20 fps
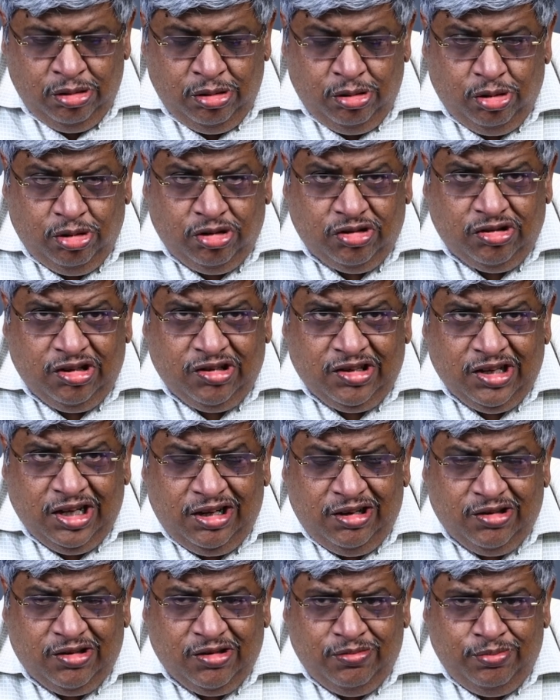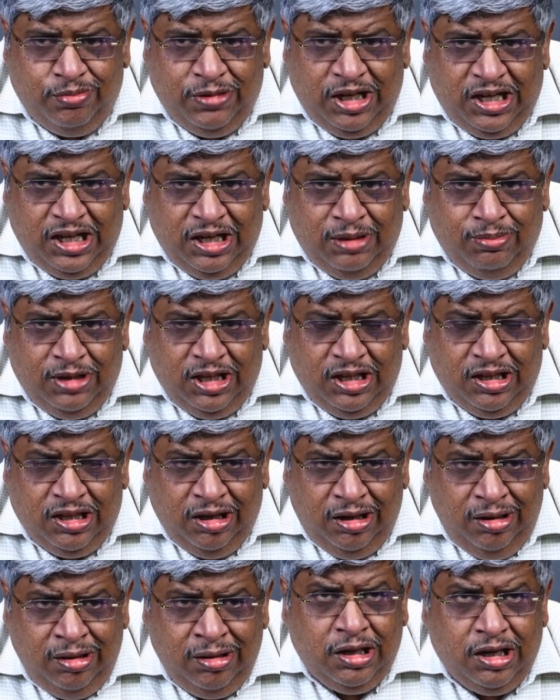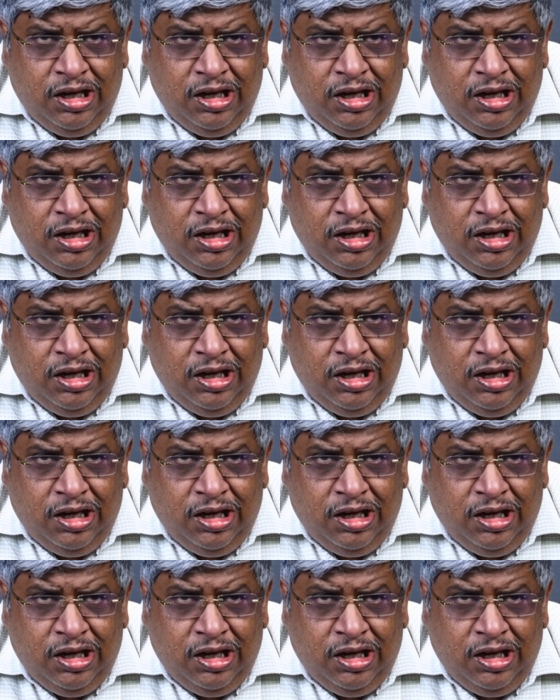Those desirous of meeting me there